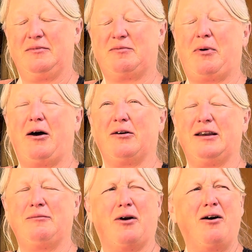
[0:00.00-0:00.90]
Partly
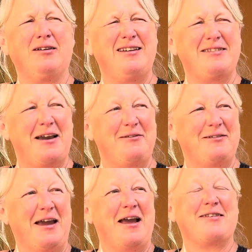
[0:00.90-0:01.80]
safe?
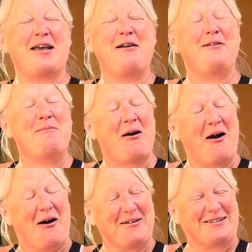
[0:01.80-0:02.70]
Safely
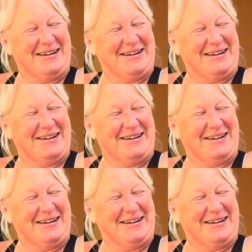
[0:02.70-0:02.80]
parked.